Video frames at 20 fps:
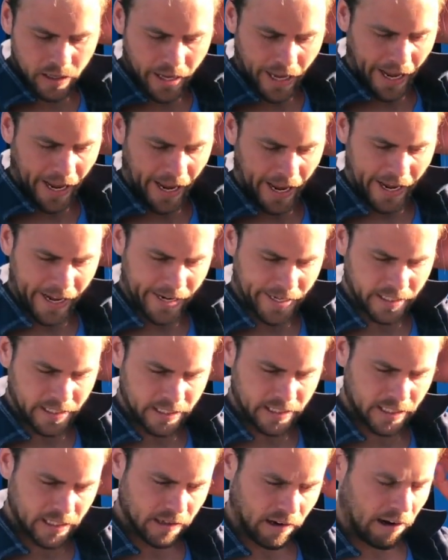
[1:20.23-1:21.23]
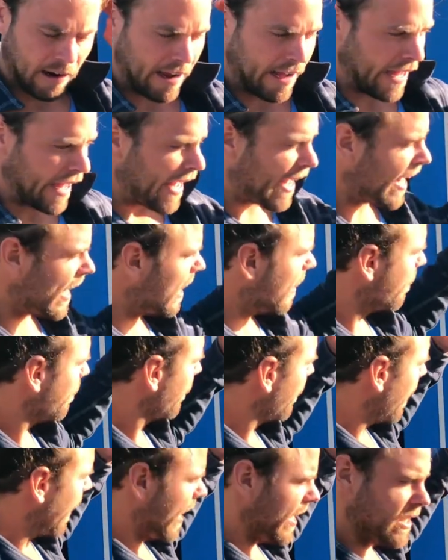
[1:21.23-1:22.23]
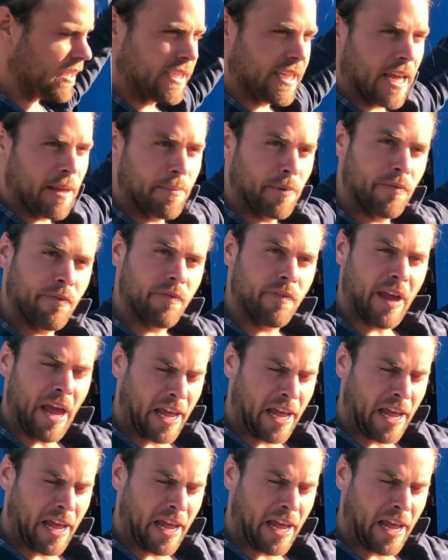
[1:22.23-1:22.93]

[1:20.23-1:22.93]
And I and a team of